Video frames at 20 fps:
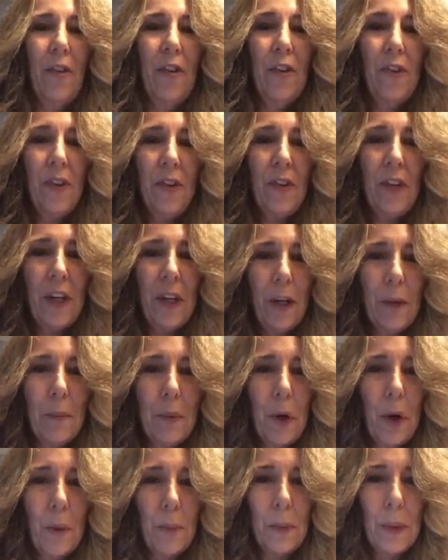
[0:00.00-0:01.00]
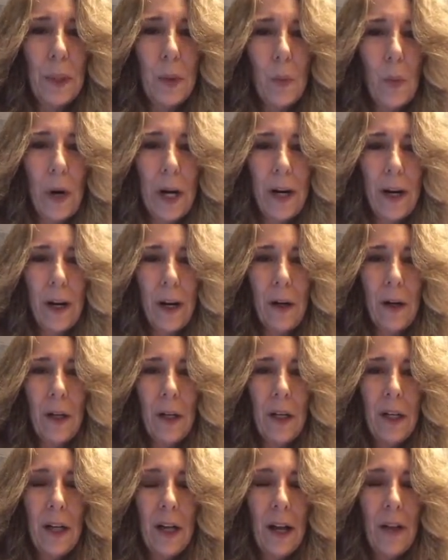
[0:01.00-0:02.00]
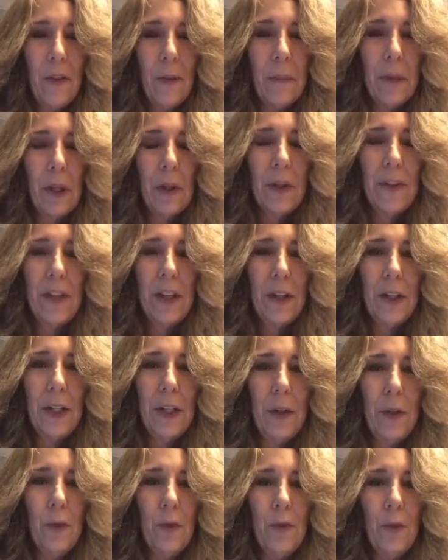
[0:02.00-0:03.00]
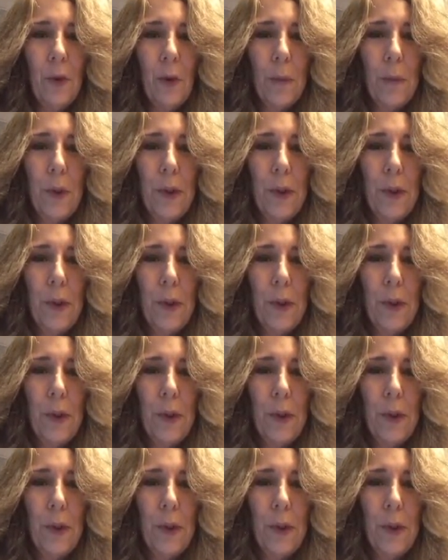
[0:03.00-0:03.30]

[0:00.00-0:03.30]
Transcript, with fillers: This is inappropriate wear of the military uniform.